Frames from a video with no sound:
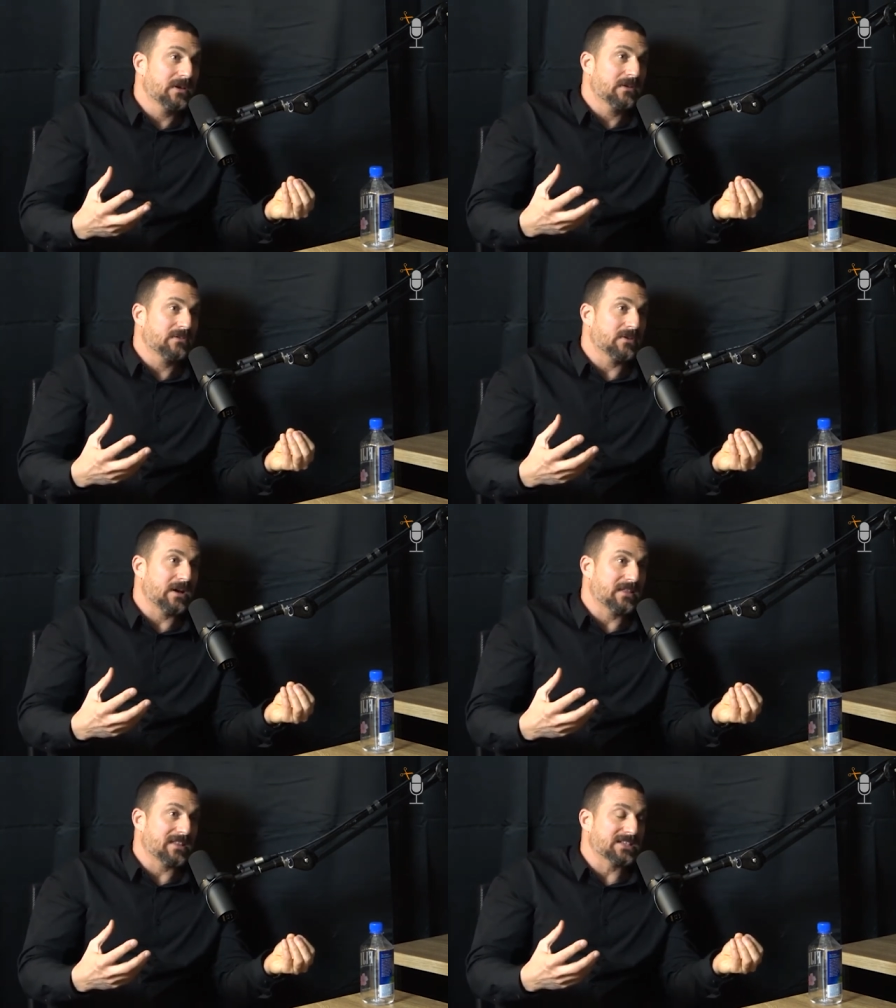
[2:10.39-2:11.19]
Mm-hmm. You know,
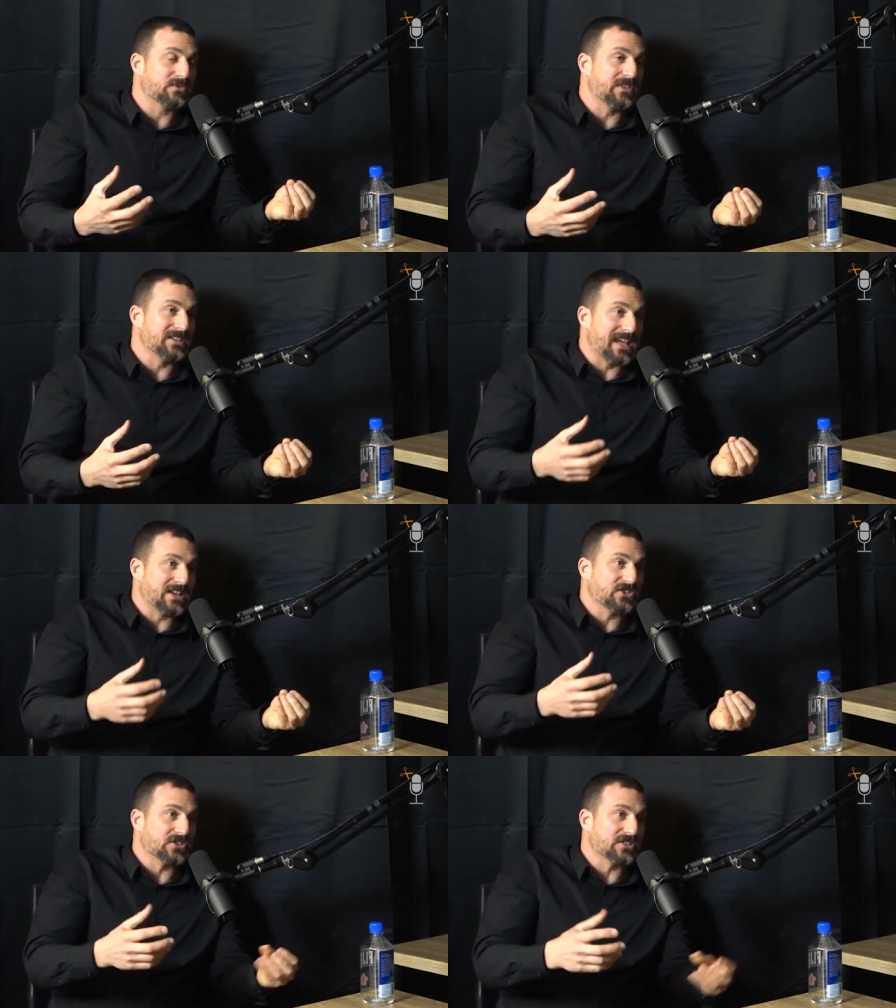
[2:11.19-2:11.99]
I think that's one of the
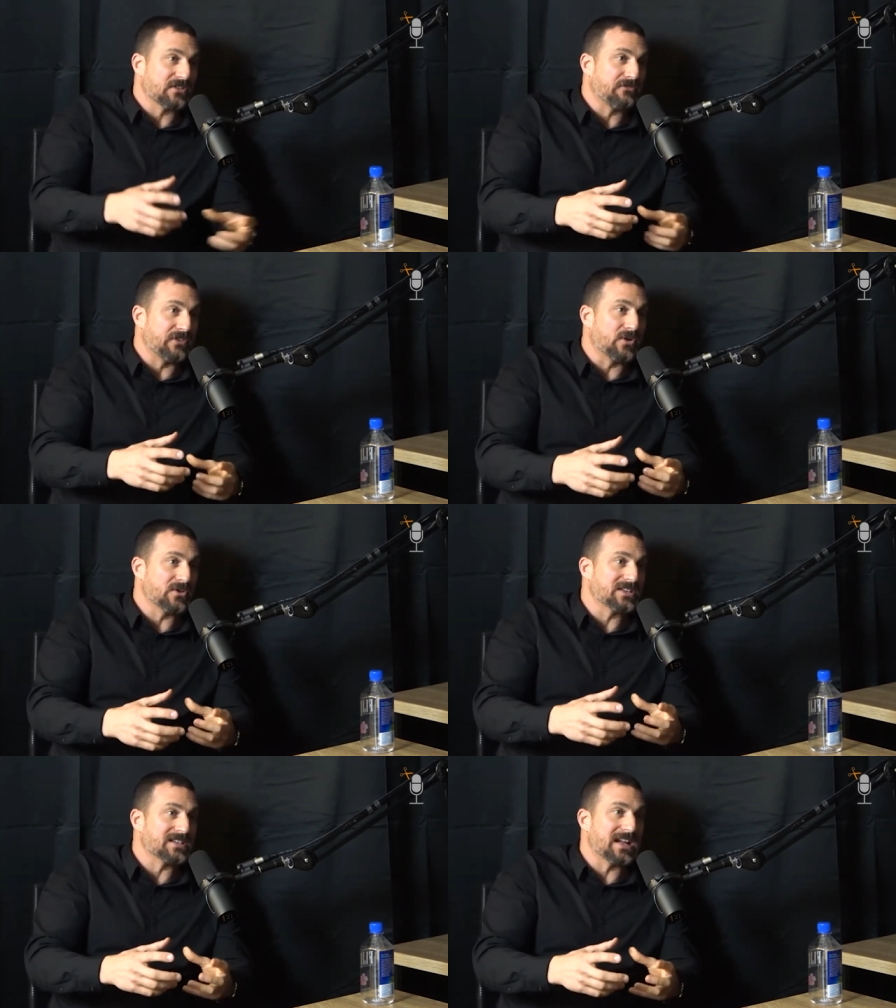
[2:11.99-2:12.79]
dangers of the
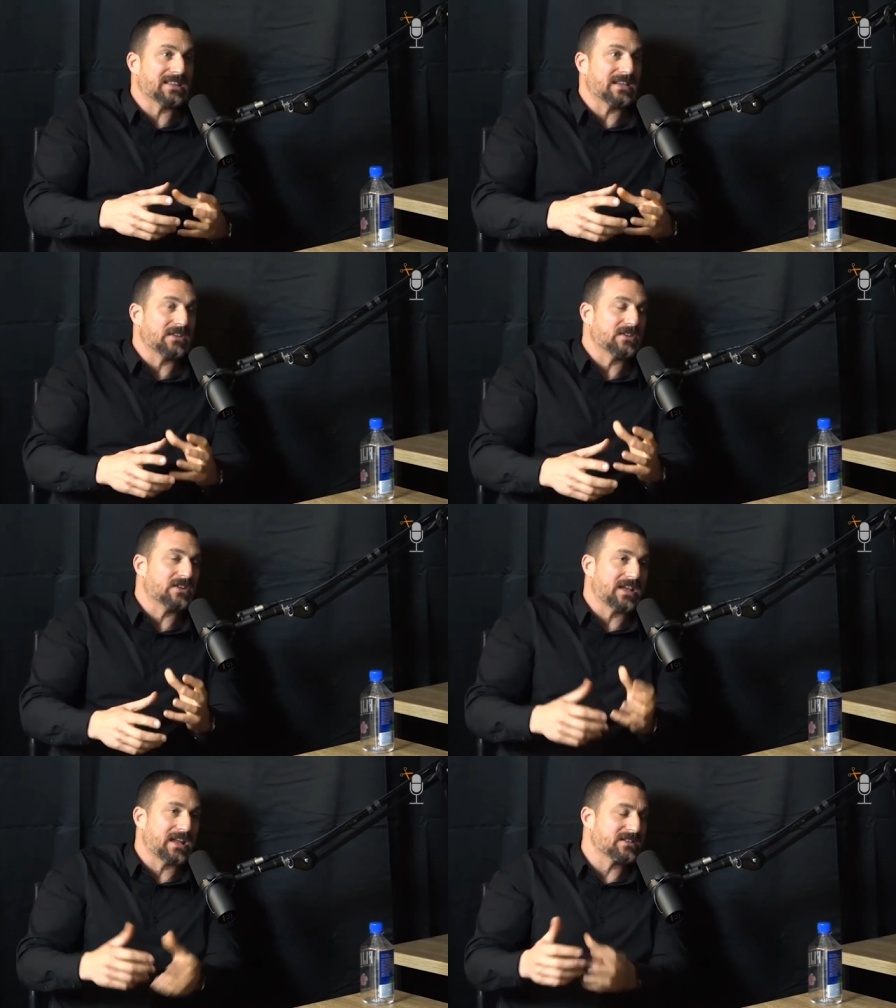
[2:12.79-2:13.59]
phone is not that you're
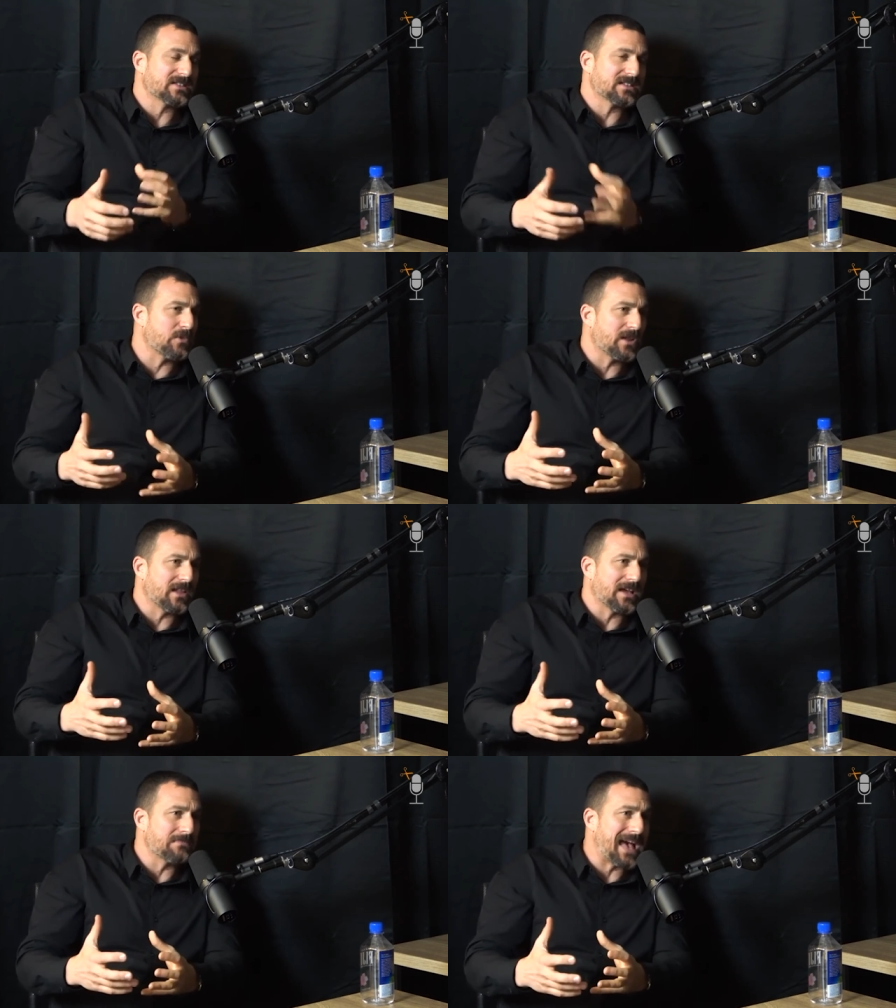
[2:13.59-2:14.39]
going to get into some
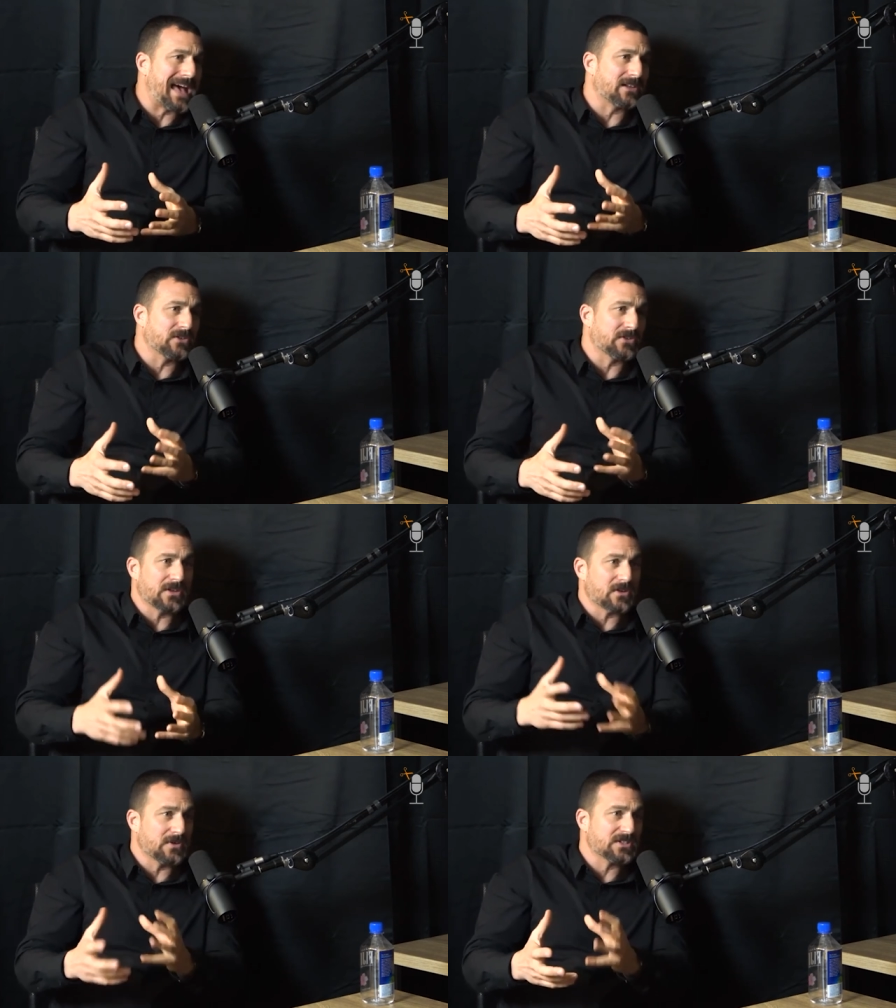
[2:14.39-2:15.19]
online battle or
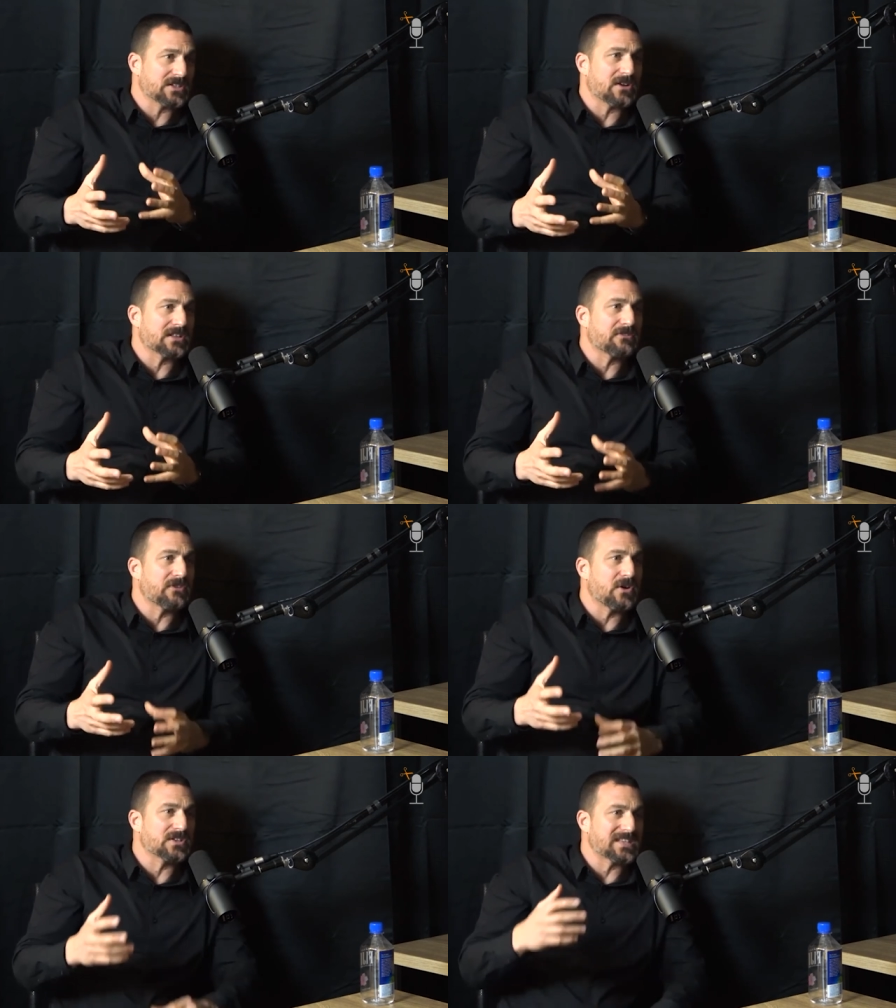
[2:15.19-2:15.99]
that you're always staring at the
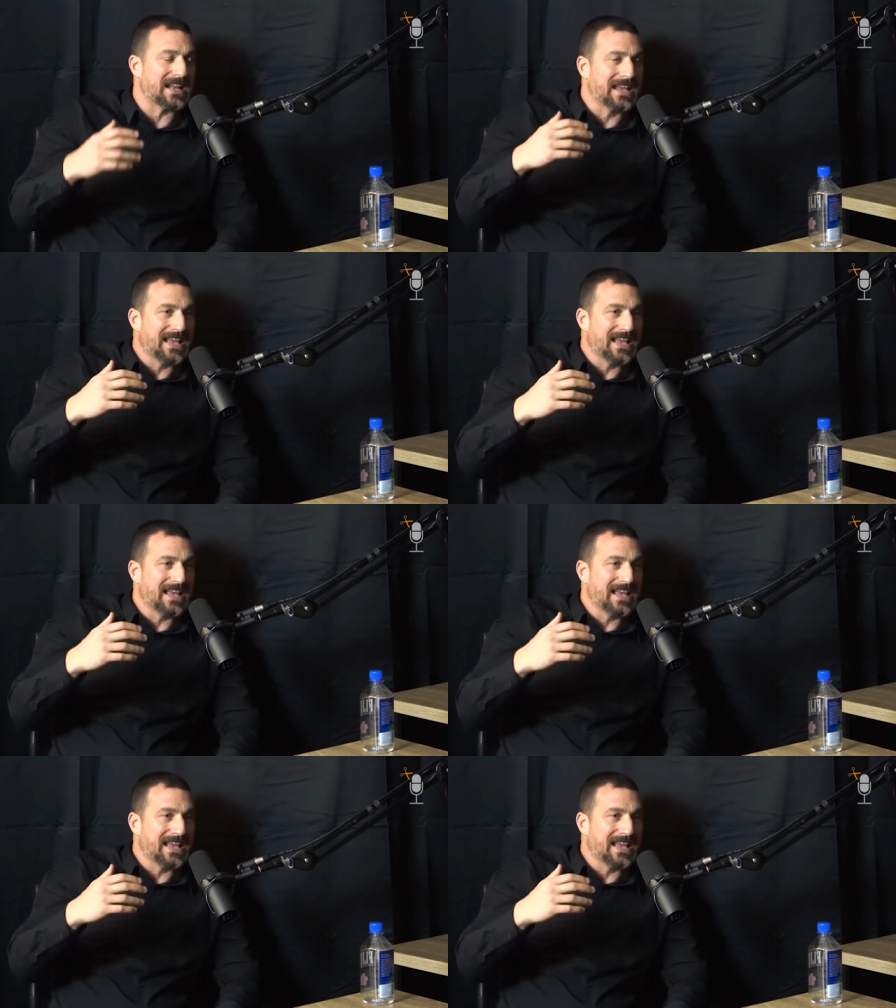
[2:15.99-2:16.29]
phone, is that